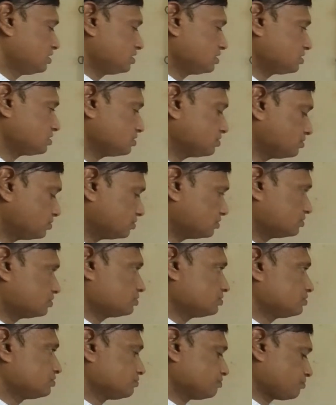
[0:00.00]
So
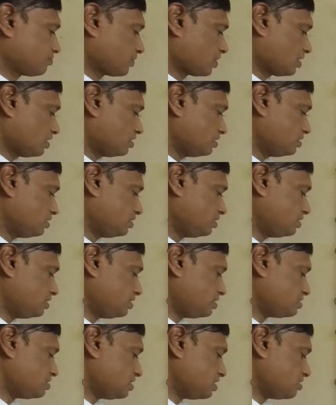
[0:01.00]
T
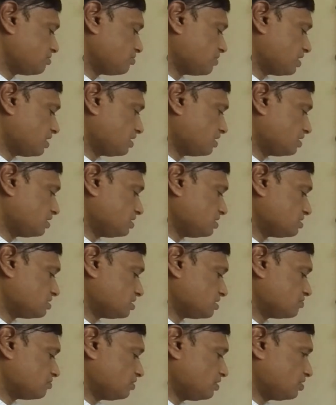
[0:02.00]
sigma is
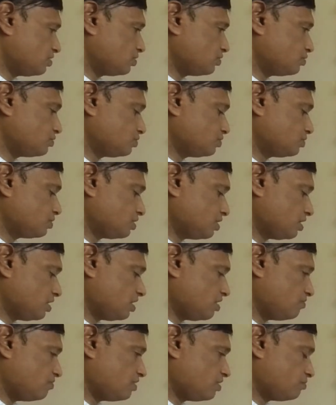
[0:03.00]
equal to
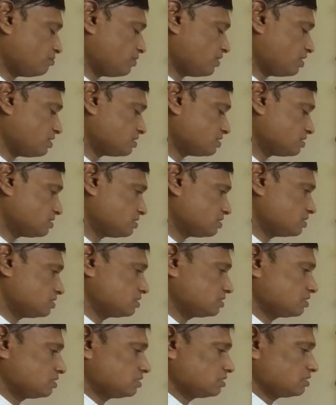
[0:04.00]
A1 plus
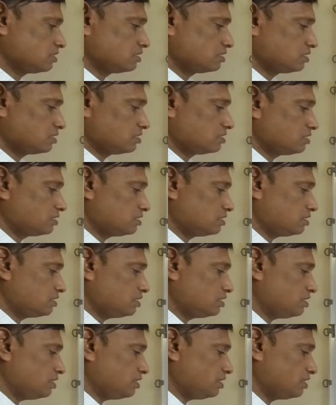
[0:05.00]

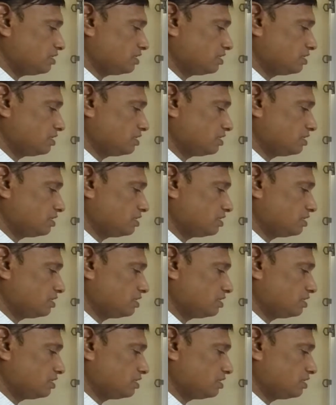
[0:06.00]
E.